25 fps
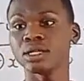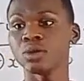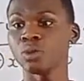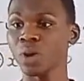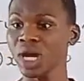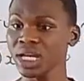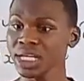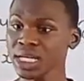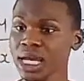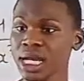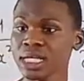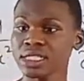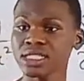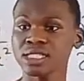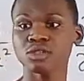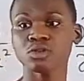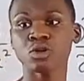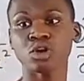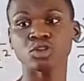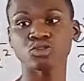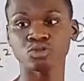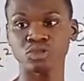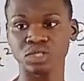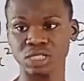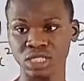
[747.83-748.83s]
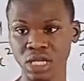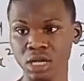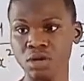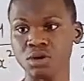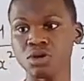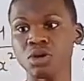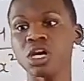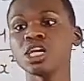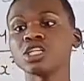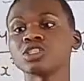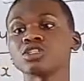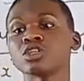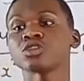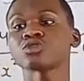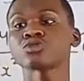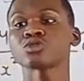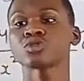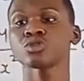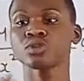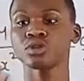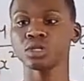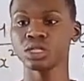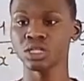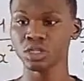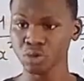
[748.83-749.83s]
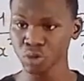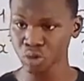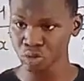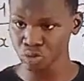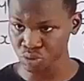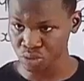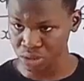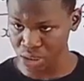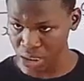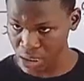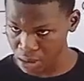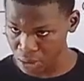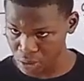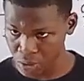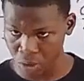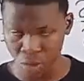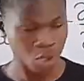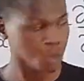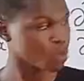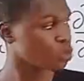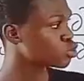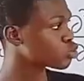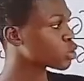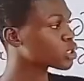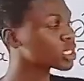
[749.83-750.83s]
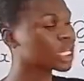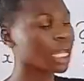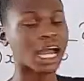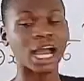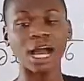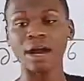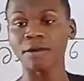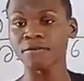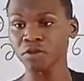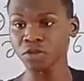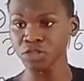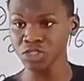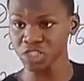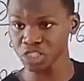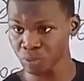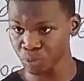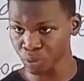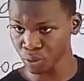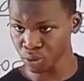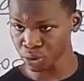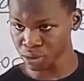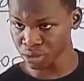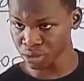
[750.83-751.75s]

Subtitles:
when x equals to 0, A is also equals to 0. With what I have on this board,